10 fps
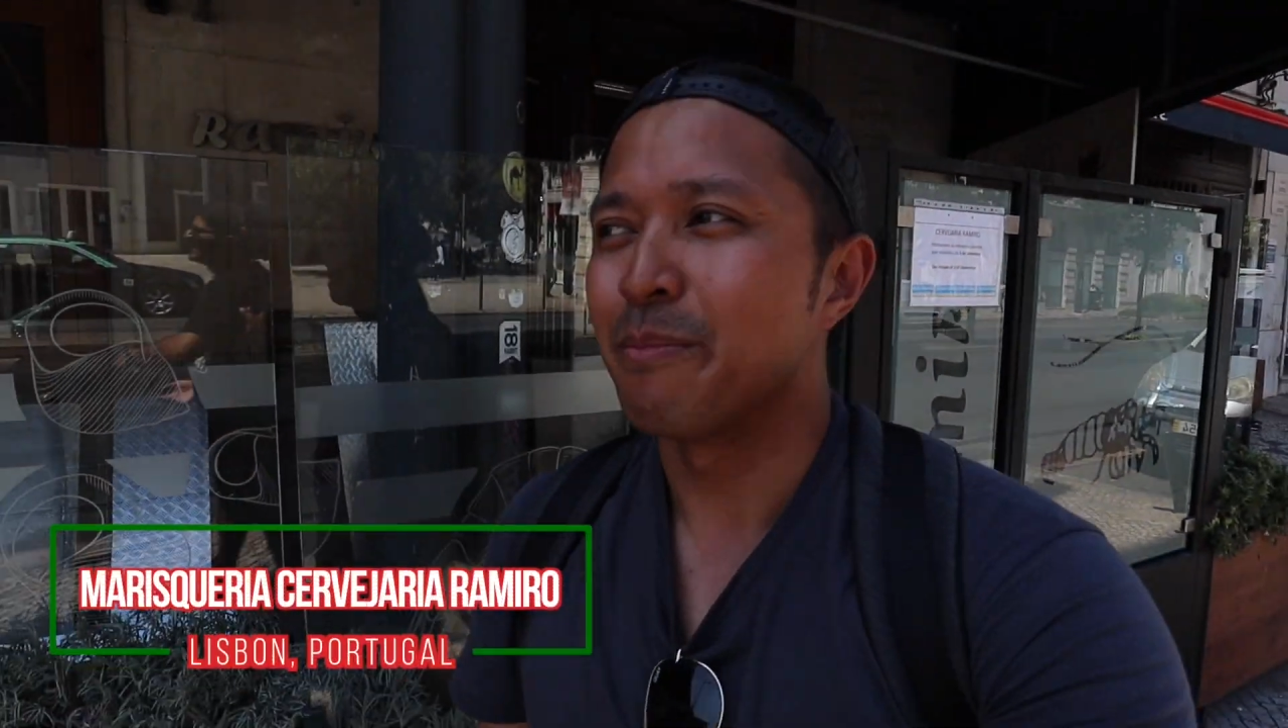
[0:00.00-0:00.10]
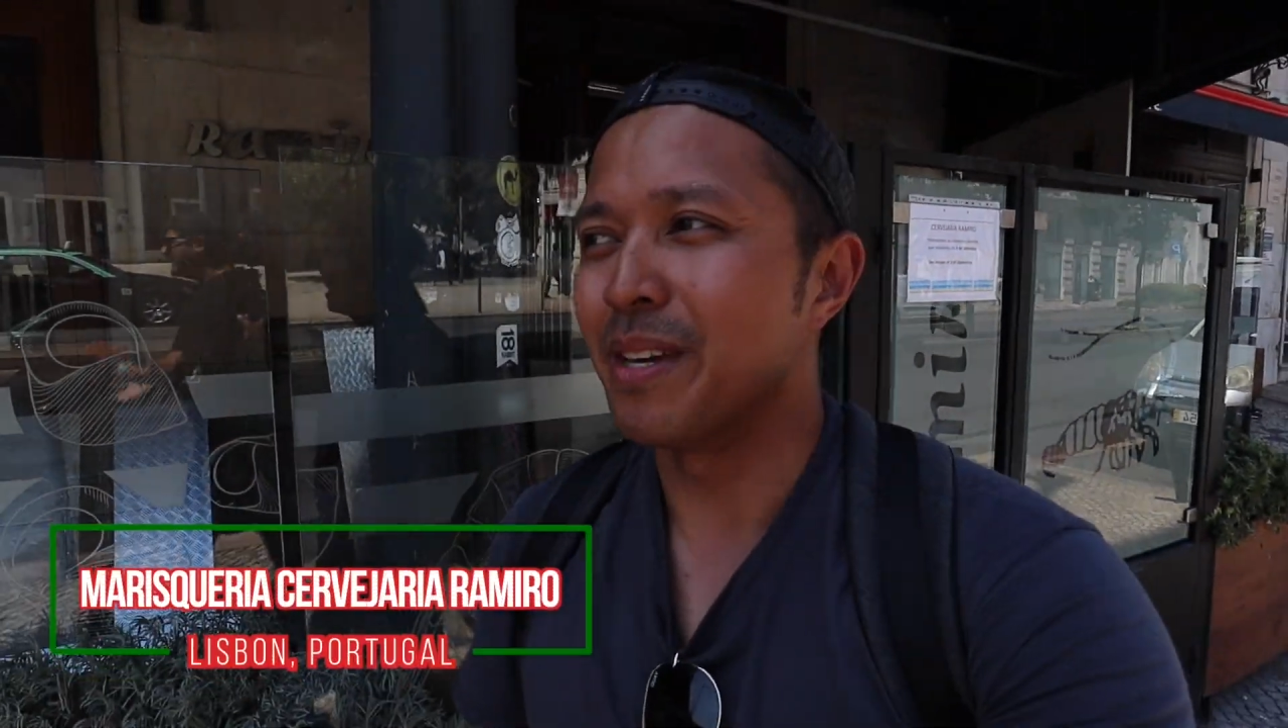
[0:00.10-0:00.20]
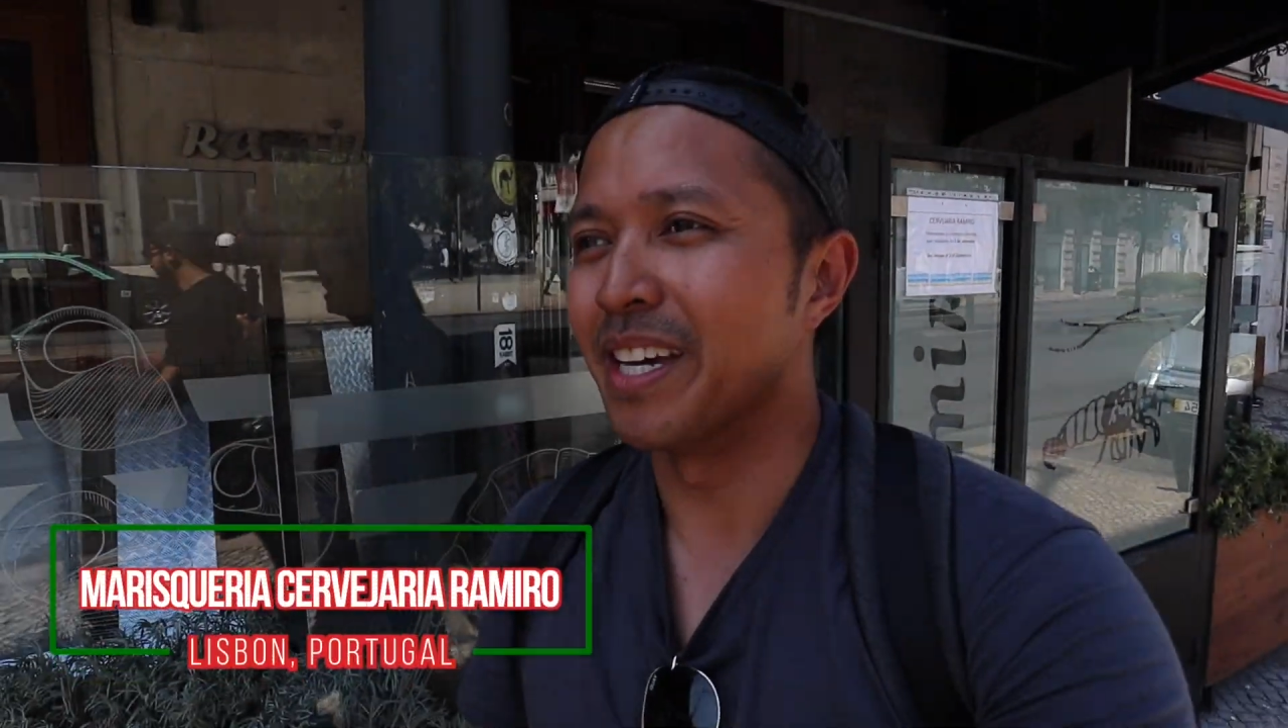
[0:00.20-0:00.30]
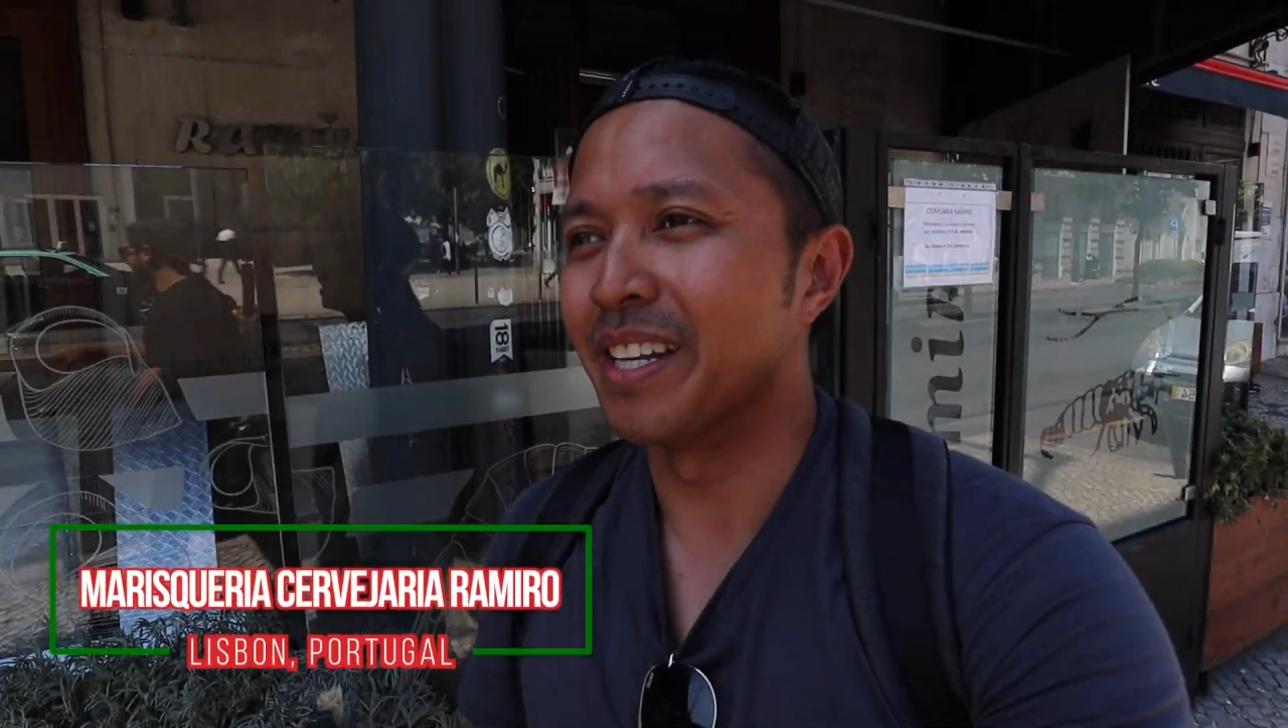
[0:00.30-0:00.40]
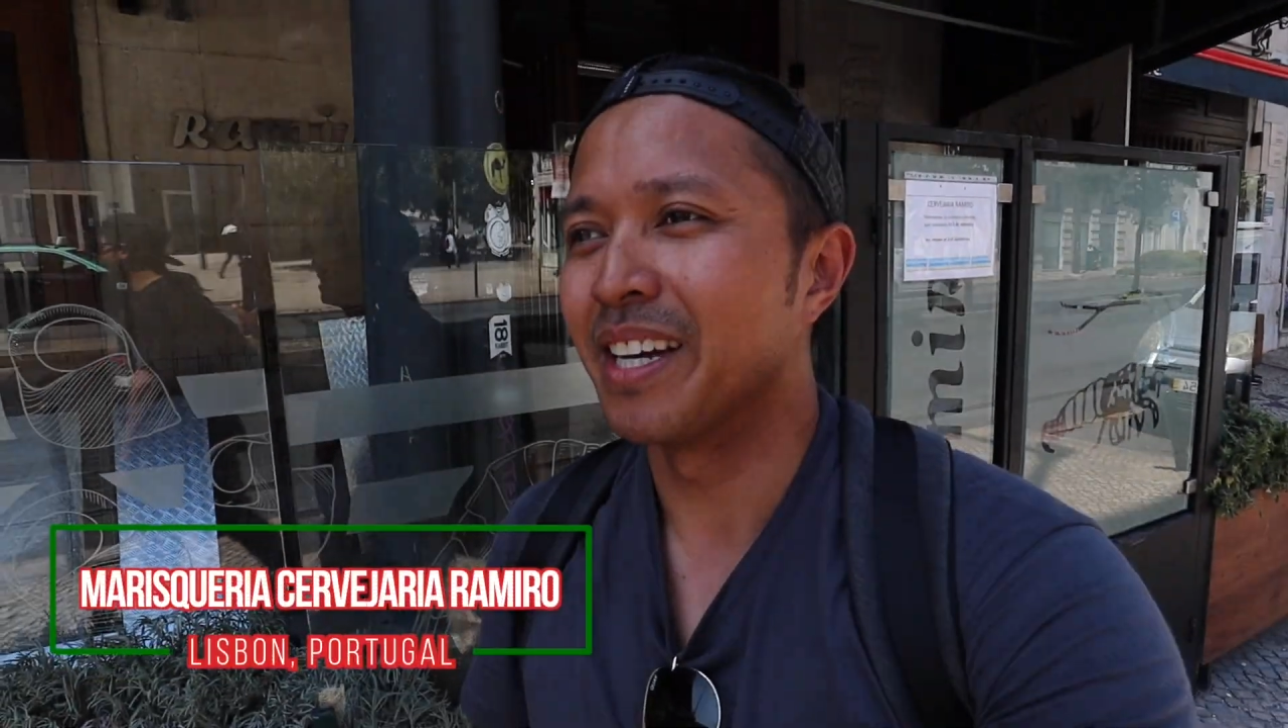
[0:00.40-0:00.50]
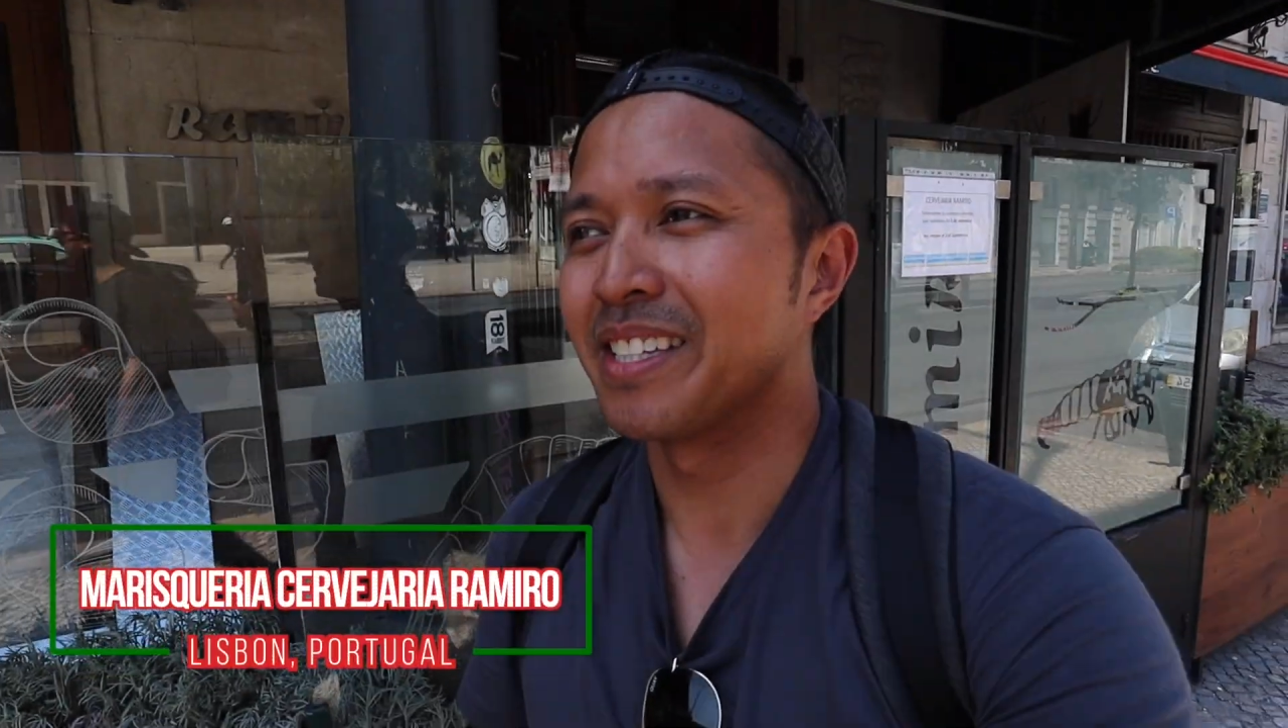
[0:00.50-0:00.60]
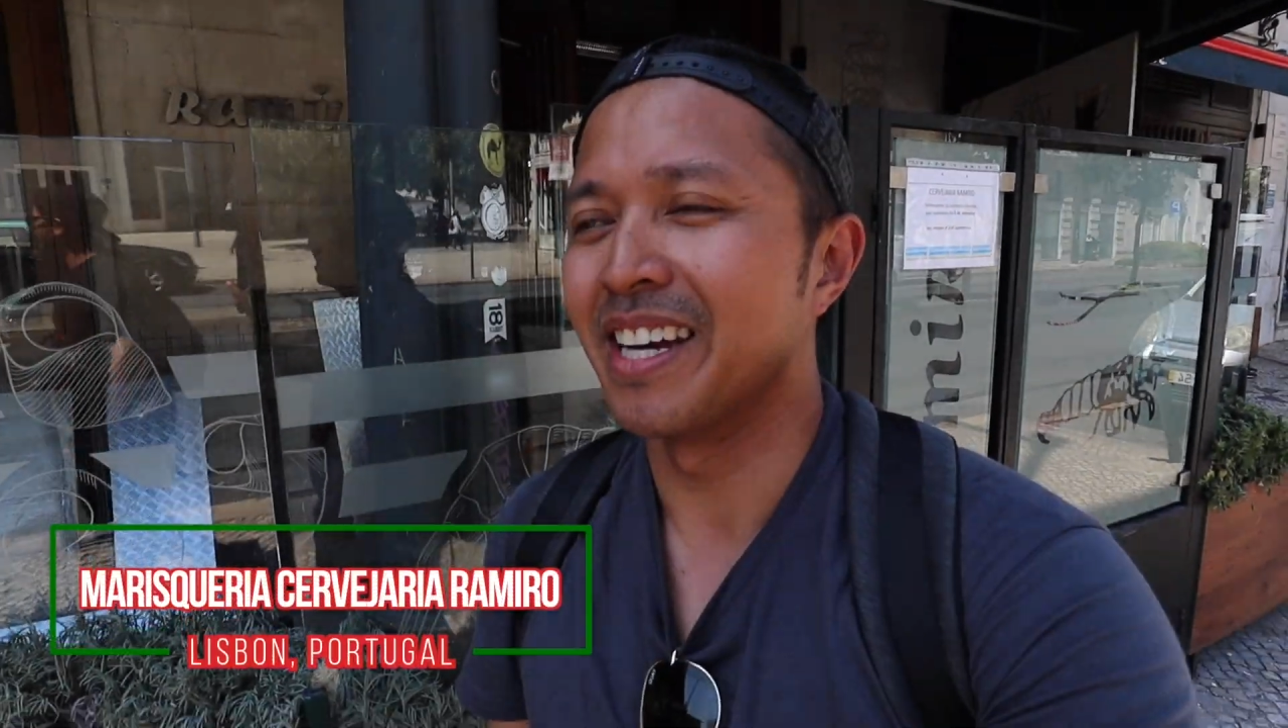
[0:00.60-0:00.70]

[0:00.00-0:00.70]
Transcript: me and